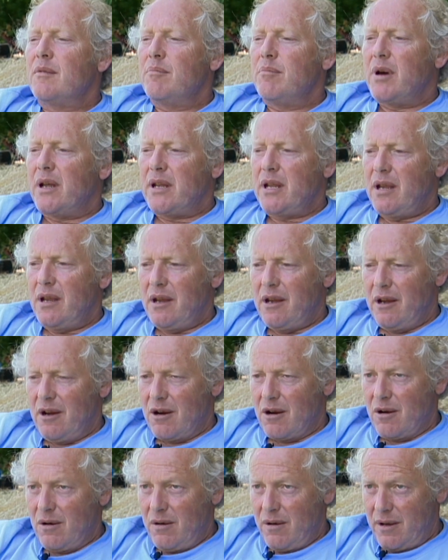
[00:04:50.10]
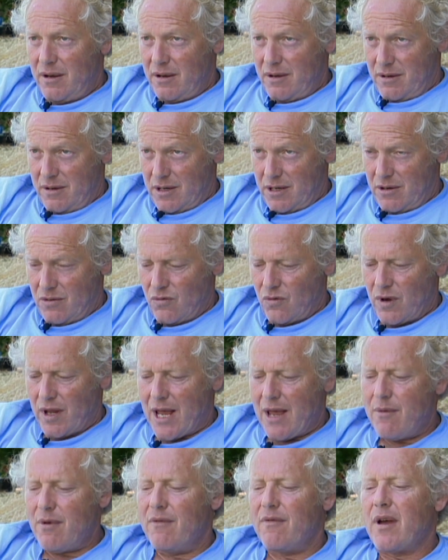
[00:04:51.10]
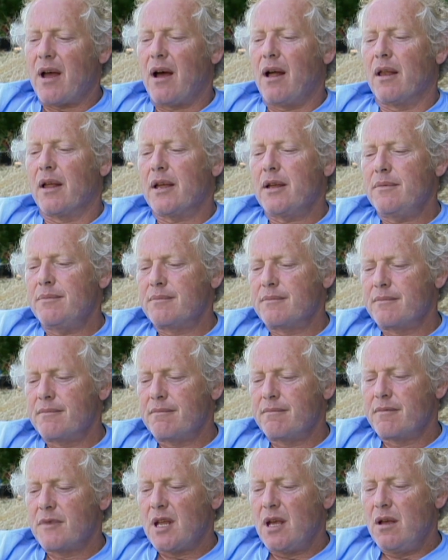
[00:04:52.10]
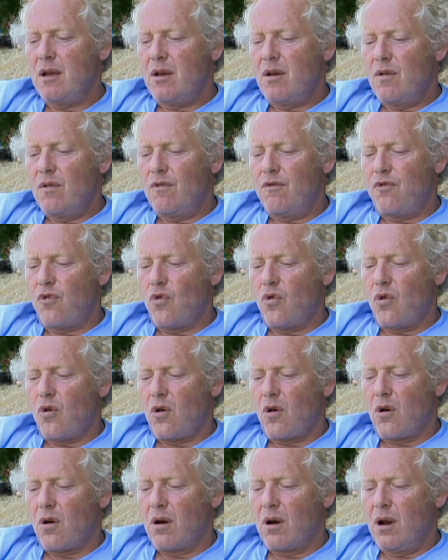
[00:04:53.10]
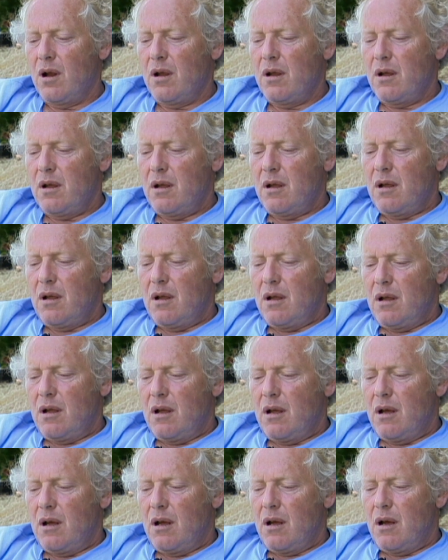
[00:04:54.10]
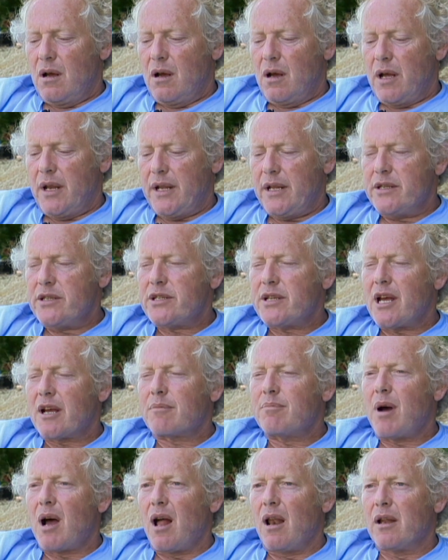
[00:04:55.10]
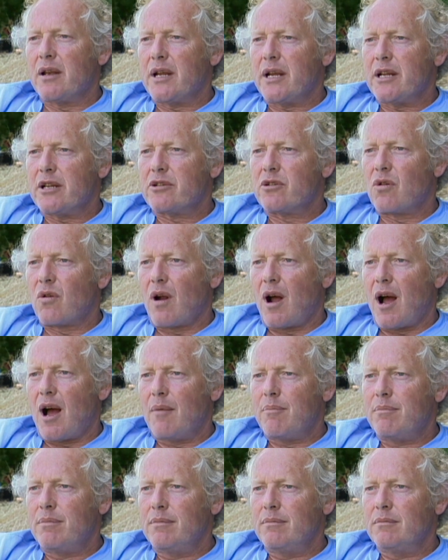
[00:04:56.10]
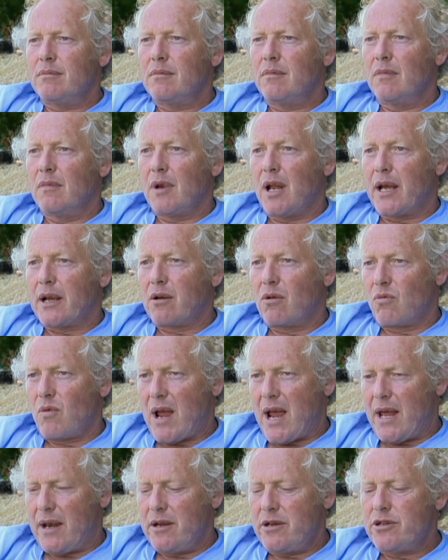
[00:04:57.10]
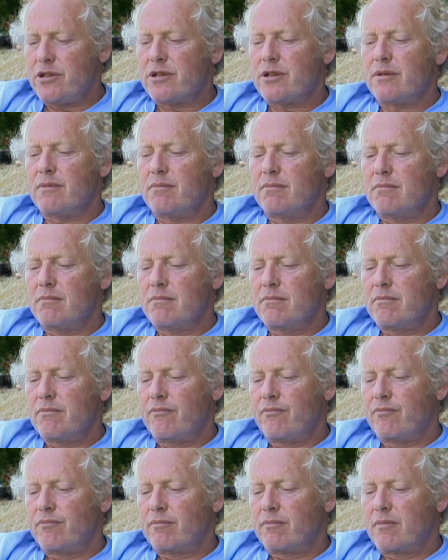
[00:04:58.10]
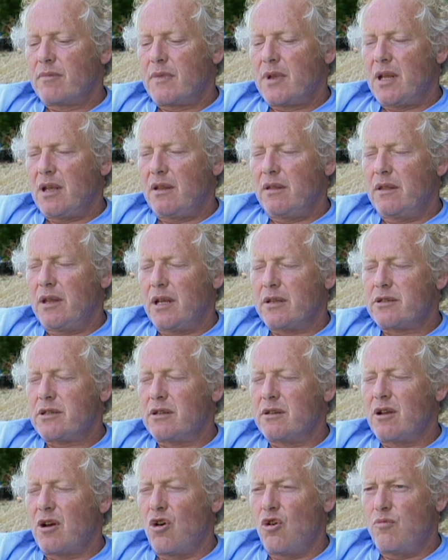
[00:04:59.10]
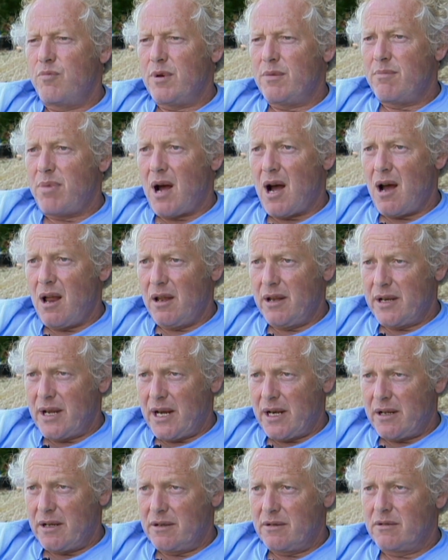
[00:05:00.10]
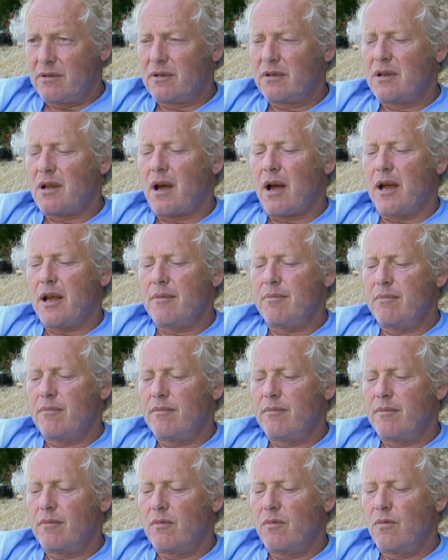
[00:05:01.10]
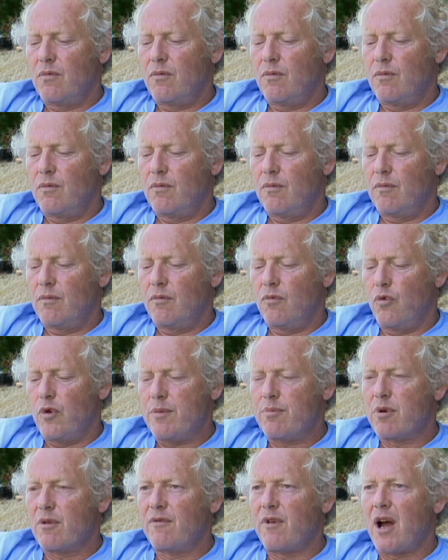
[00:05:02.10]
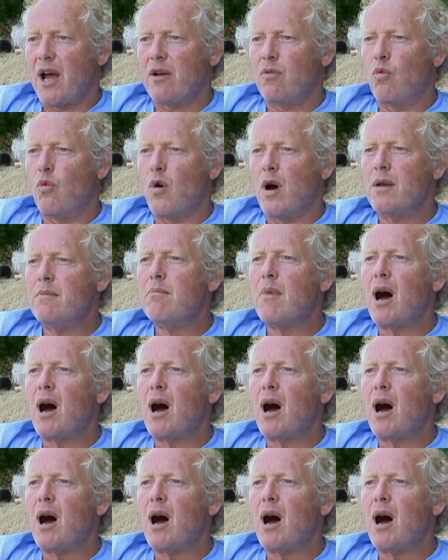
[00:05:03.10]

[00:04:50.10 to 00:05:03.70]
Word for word: But here in the Willamette Valley, for an insect pollinated crop like a radish, that's an open pollinated type, we provide one